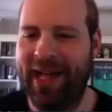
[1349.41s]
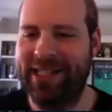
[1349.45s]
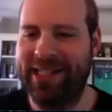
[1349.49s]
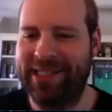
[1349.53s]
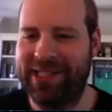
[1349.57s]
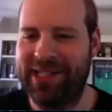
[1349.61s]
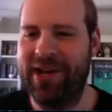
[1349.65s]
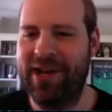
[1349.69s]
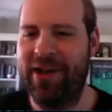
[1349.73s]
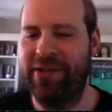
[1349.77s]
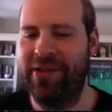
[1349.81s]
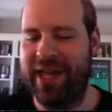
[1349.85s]

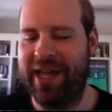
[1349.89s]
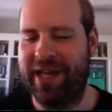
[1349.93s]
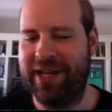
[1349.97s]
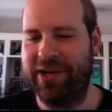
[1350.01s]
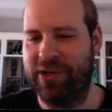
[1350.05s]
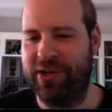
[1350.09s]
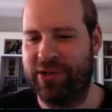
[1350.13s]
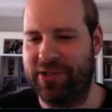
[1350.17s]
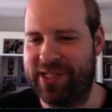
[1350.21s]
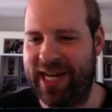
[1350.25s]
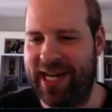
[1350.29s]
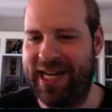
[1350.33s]
to know that
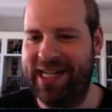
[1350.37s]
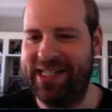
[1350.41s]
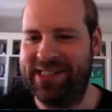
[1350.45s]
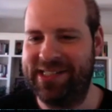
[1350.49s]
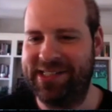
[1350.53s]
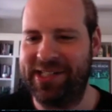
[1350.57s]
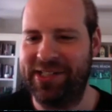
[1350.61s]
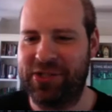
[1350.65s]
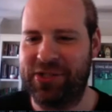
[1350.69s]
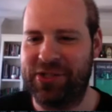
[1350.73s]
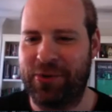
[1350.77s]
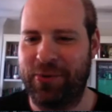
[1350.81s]
your
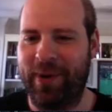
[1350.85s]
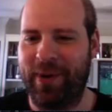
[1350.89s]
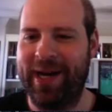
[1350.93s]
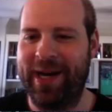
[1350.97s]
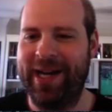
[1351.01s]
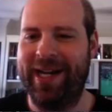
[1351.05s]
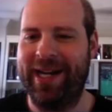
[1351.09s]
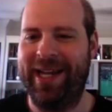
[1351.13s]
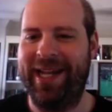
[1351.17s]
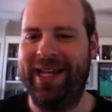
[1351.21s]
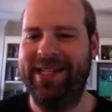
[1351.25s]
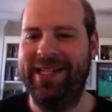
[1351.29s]
taste is
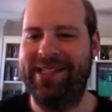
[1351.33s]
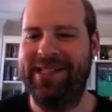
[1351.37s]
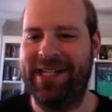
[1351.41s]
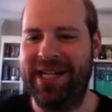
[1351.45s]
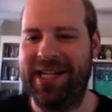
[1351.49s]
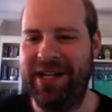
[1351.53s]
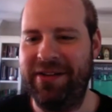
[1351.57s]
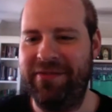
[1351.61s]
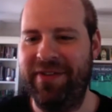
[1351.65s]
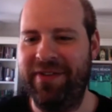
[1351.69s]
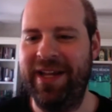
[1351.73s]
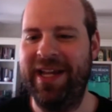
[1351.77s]
great in
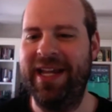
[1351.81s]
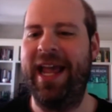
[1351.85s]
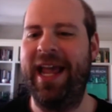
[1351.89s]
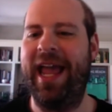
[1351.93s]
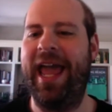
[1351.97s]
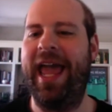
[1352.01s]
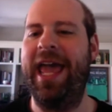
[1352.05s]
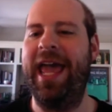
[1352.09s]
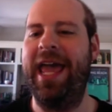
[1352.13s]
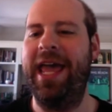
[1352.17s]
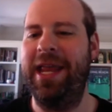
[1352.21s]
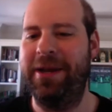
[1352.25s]
TV
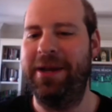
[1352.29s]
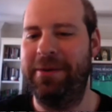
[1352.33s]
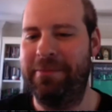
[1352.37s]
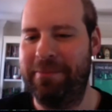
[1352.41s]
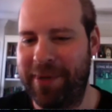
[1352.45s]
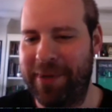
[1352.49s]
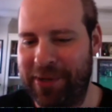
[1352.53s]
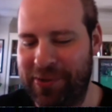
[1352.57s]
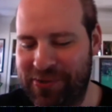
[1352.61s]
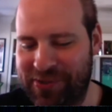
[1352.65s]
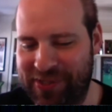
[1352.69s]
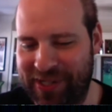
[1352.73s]
and
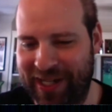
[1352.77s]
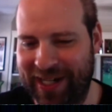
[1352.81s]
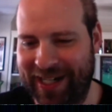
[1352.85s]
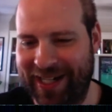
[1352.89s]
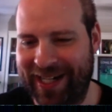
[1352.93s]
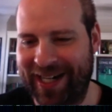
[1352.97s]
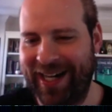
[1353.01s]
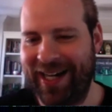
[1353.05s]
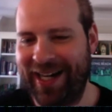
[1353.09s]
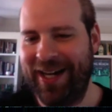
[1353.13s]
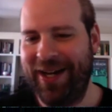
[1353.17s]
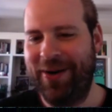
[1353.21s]

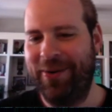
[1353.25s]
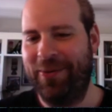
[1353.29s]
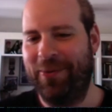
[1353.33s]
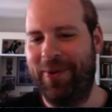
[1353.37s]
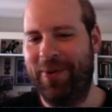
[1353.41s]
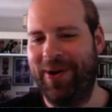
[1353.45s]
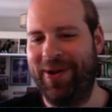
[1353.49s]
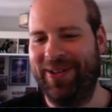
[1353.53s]
music. Well,